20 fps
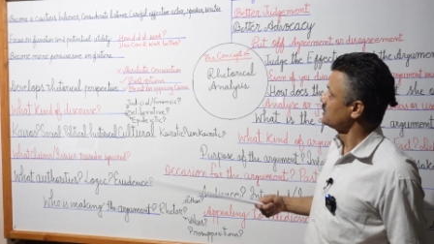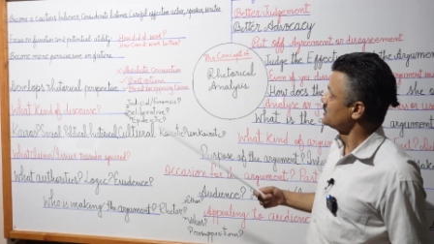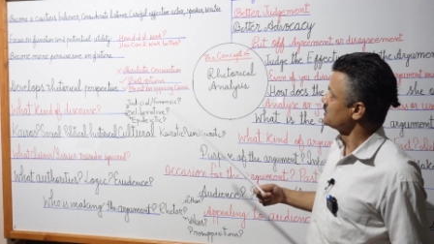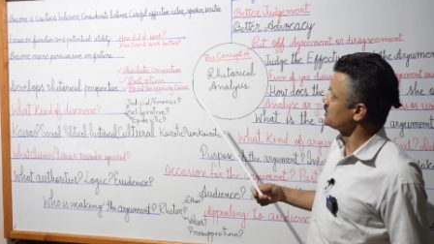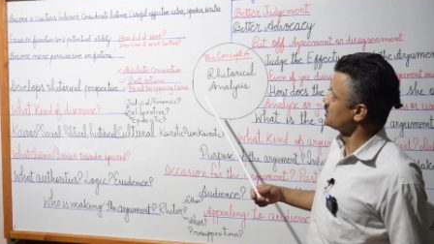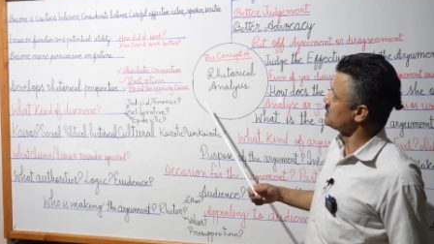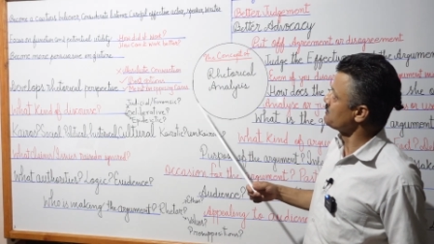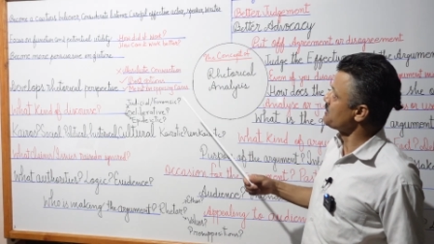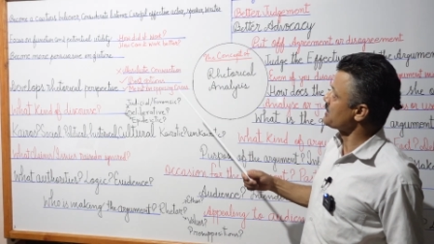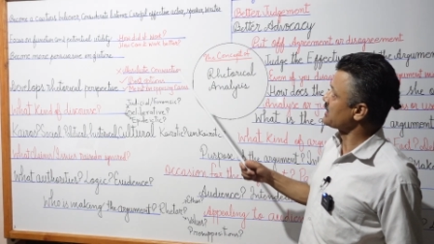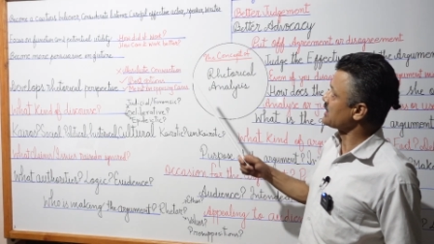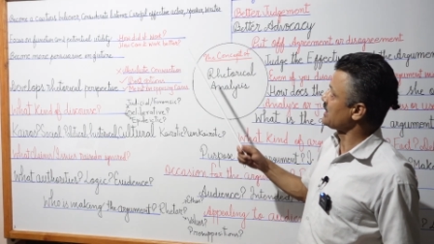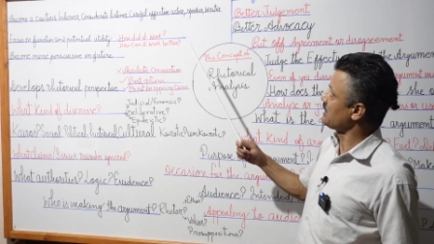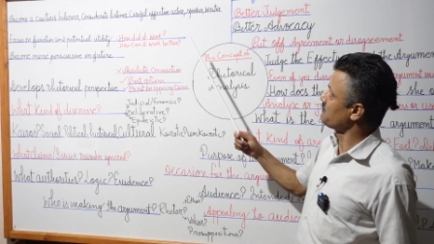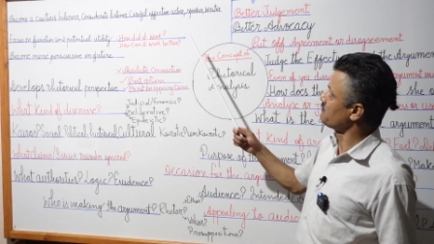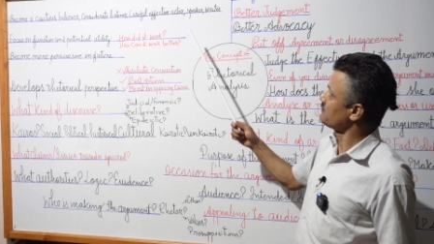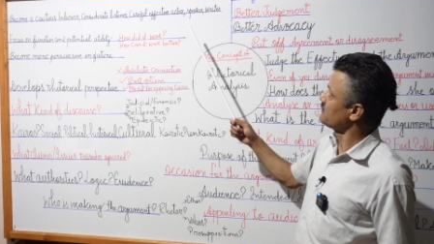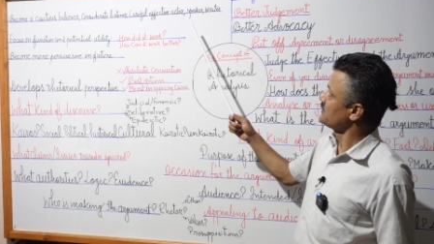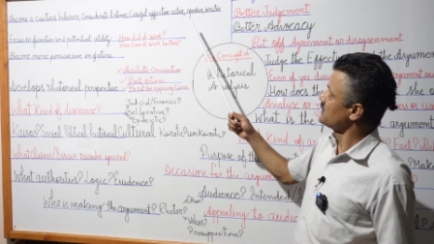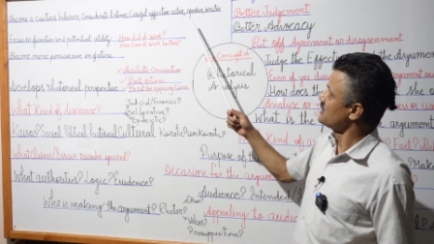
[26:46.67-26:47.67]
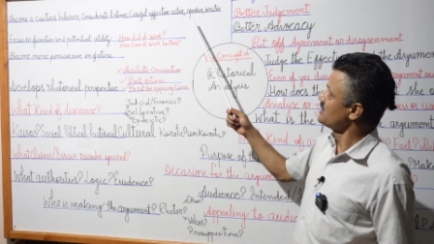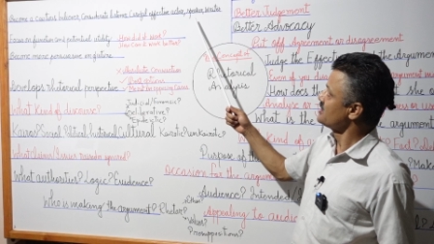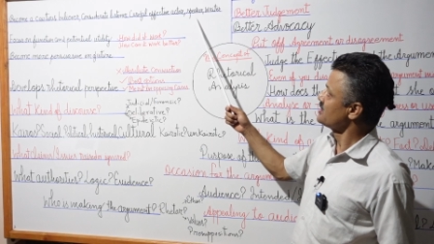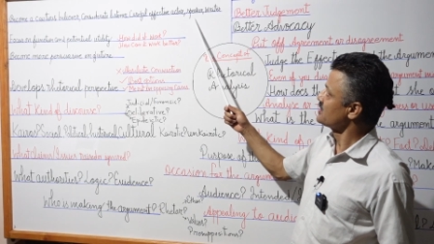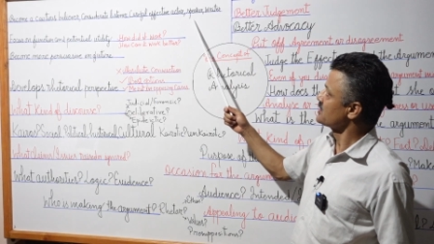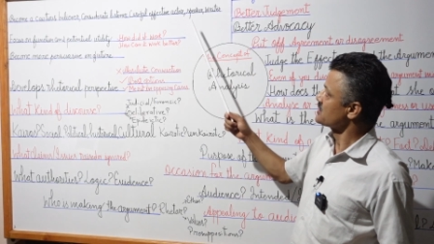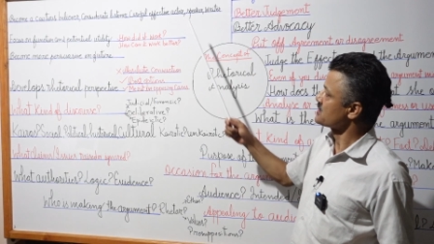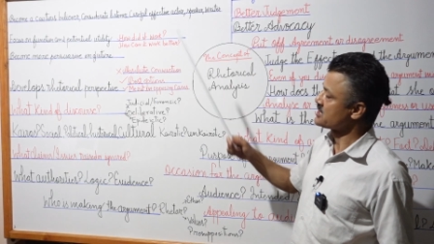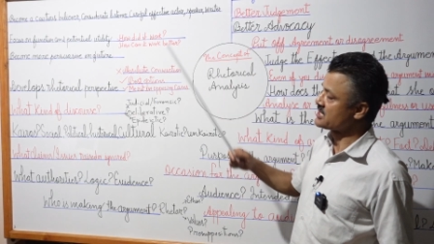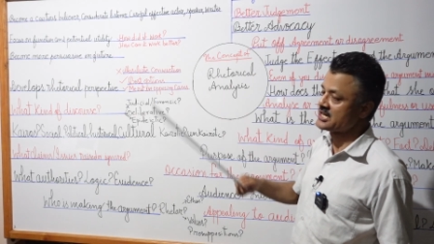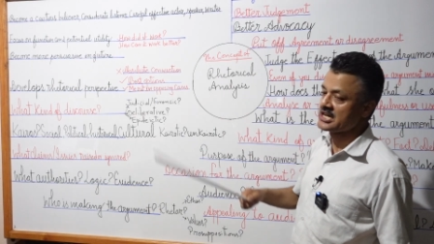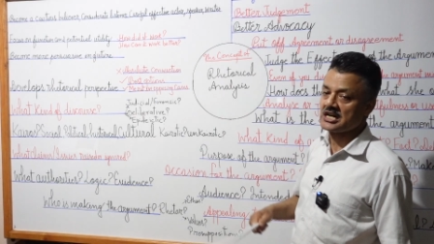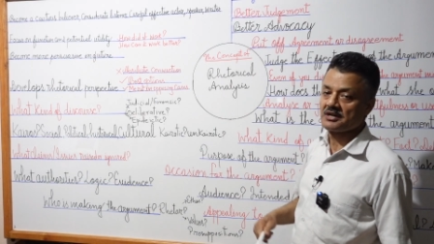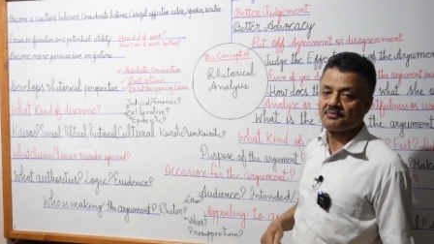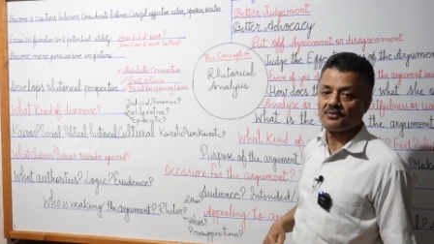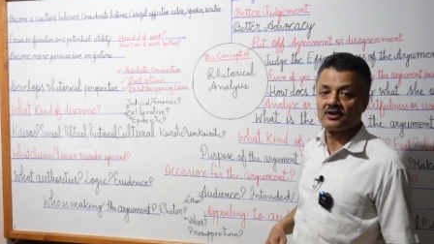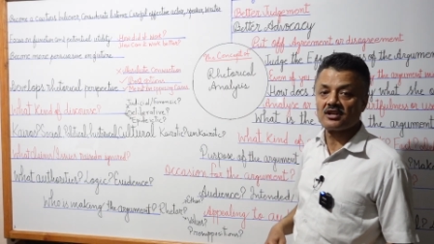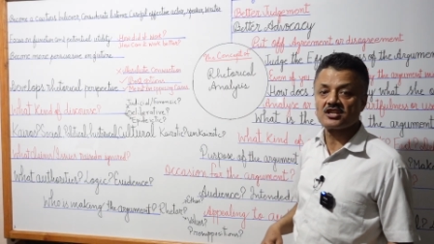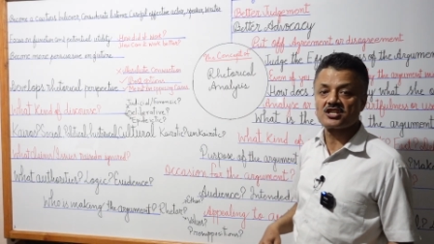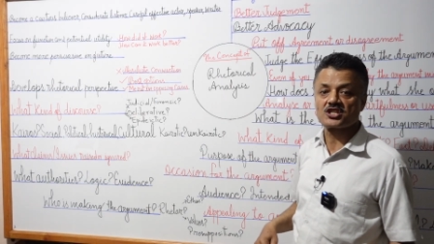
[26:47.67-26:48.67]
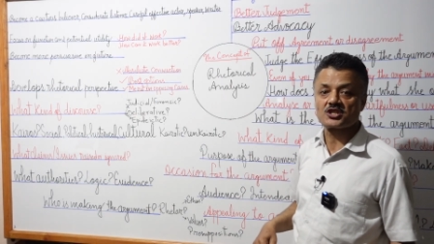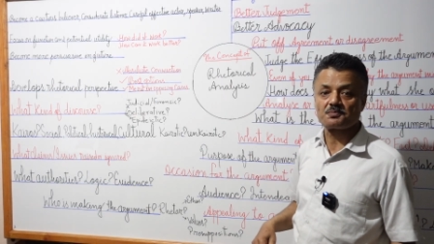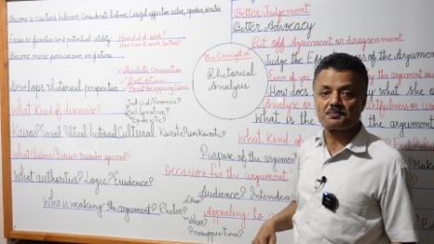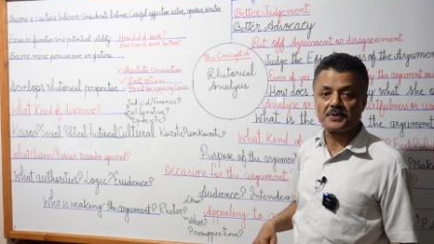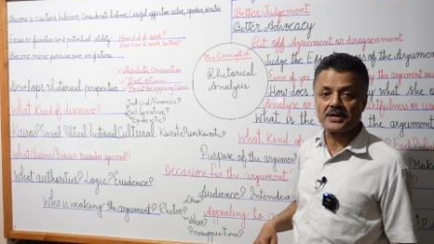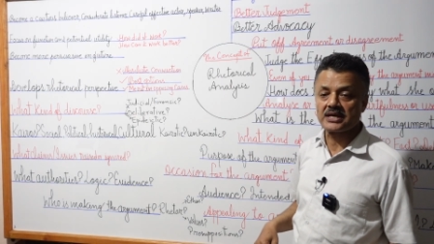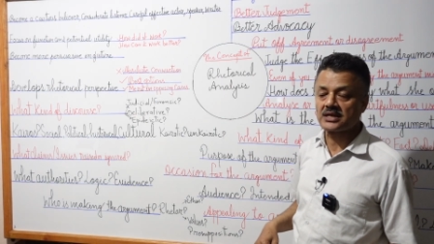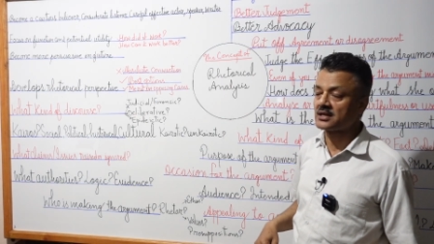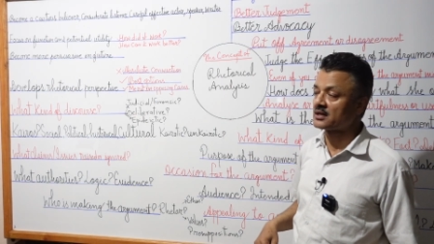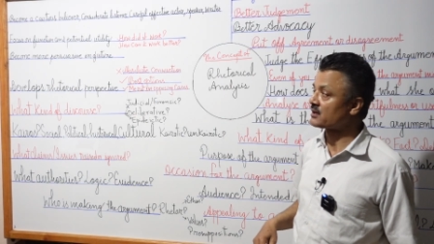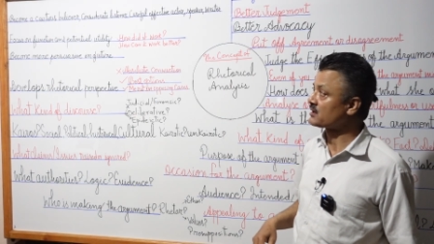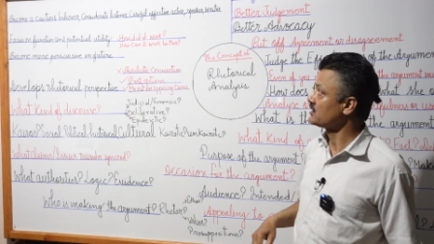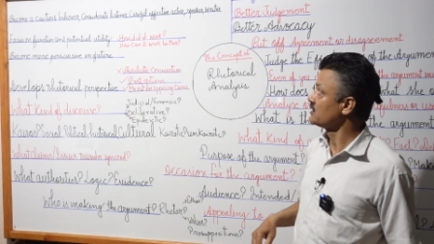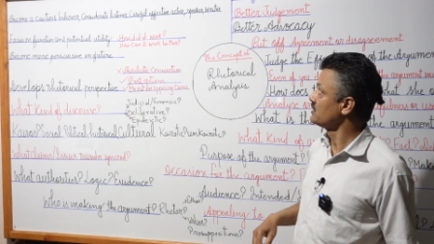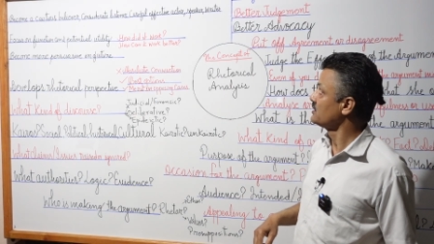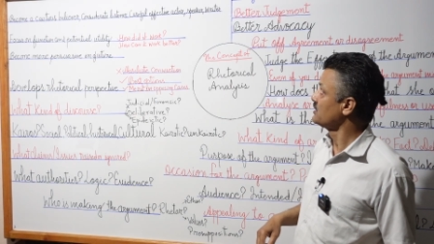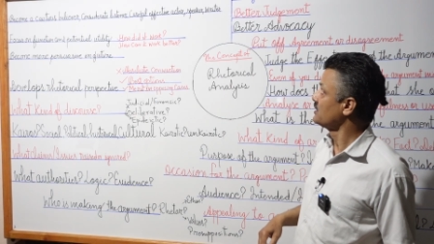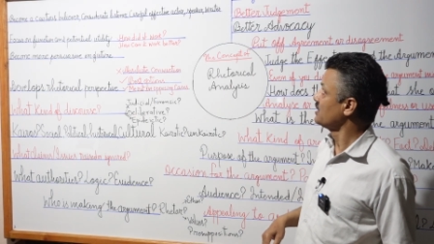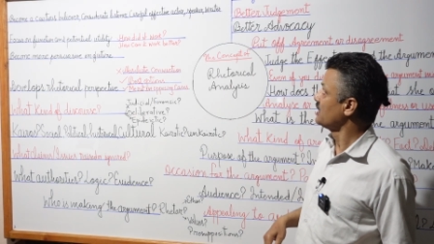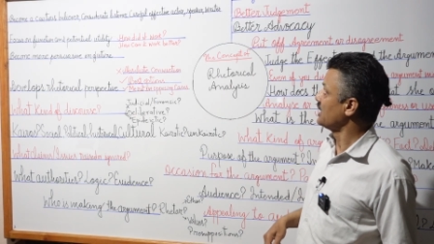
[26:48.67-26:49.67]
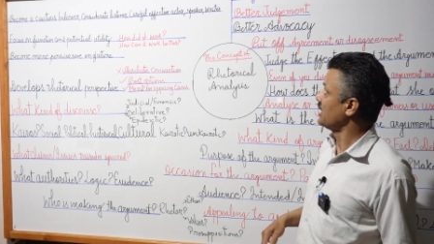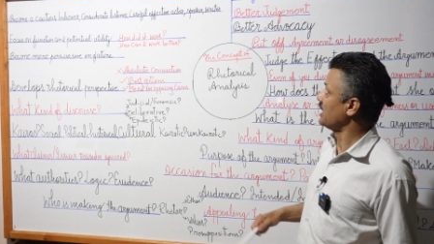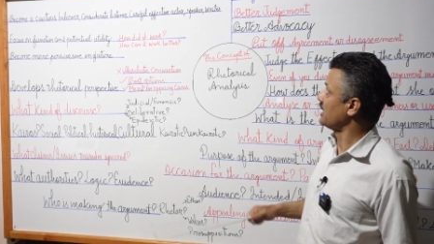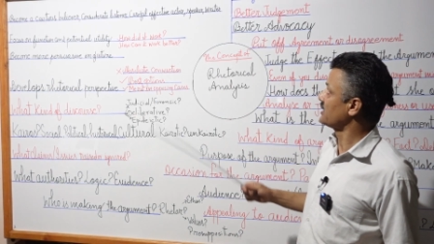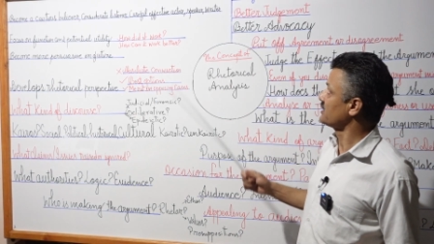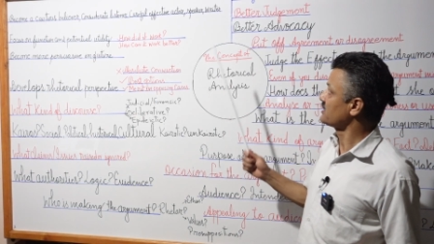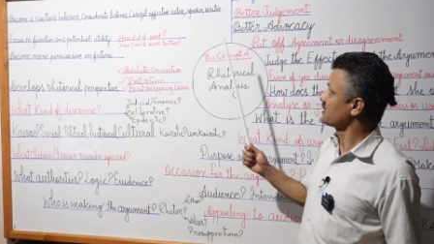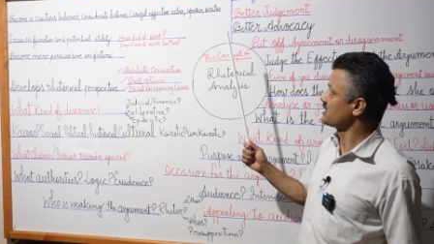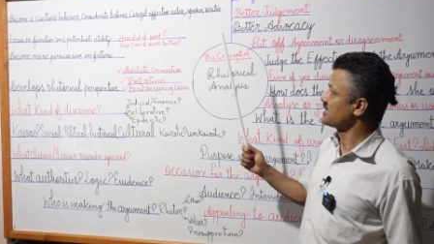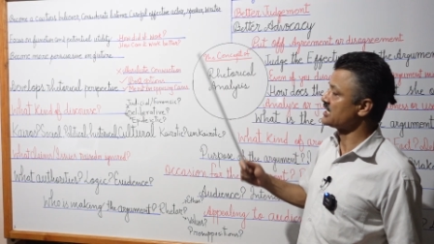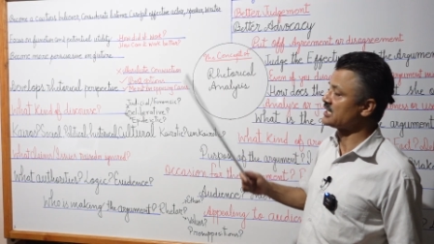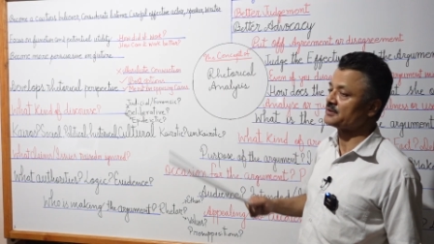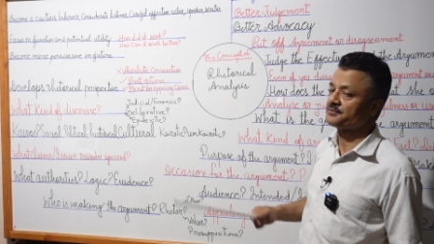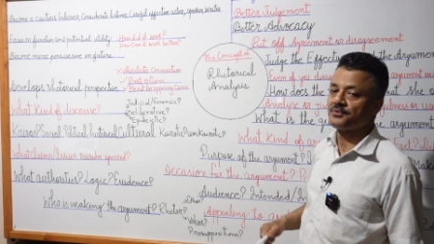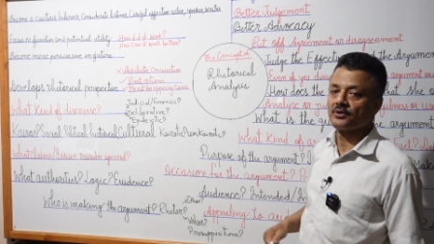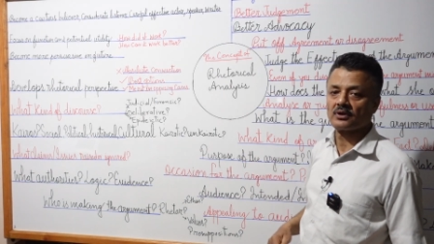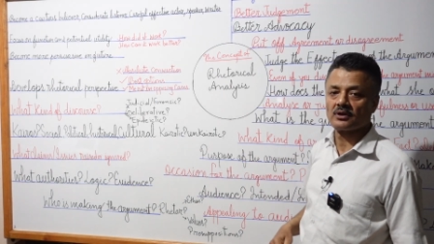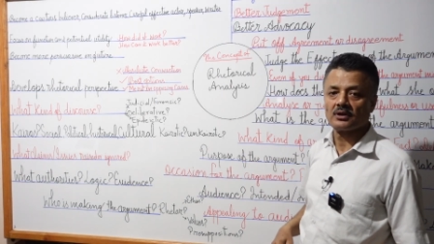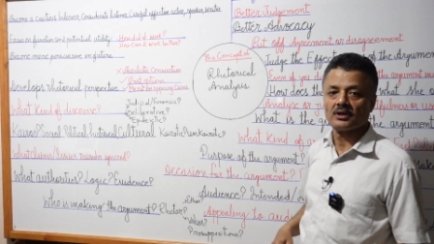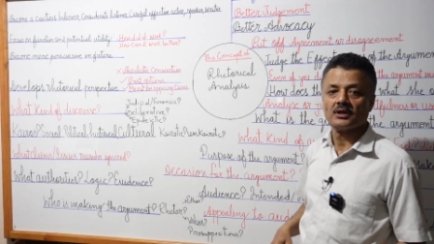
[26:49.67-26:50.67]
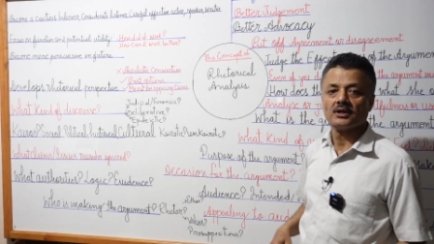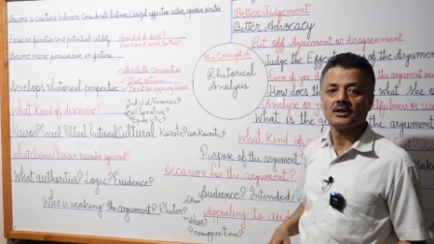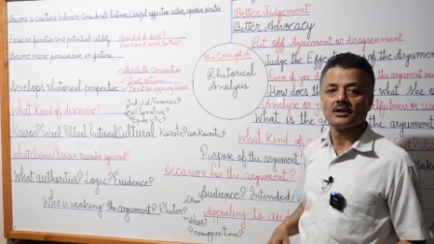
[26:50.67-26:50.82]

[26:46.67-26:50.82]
You become careful speaker and careful